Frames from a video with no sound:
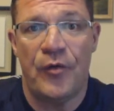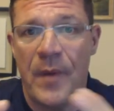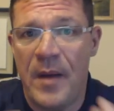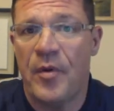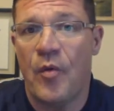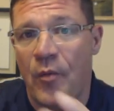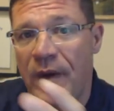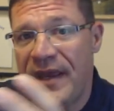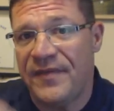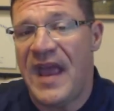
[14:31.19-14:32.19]
Remember, when
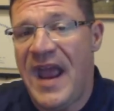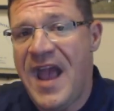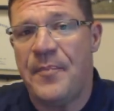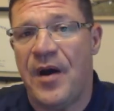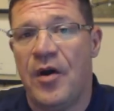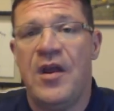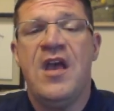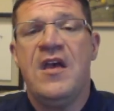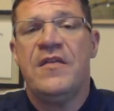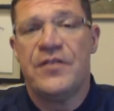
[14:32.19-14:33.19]
we get the app out,
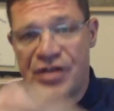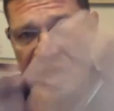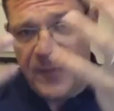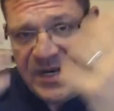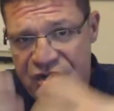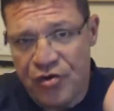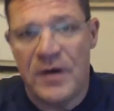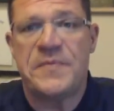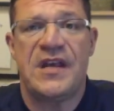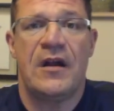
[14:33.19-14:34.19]
there's going to be
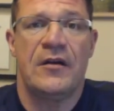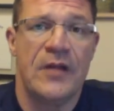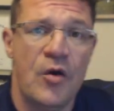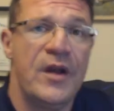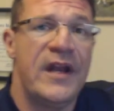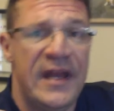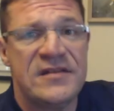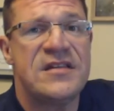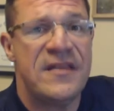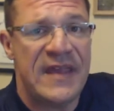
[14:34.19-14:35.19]
scripts that are loaded
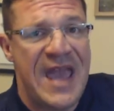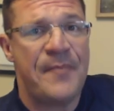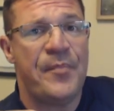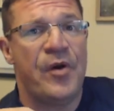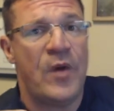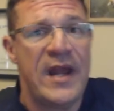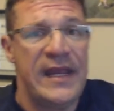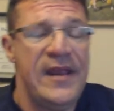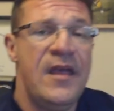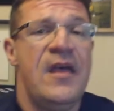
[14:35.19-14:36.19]
into the app
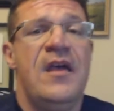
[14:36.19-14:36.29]
already.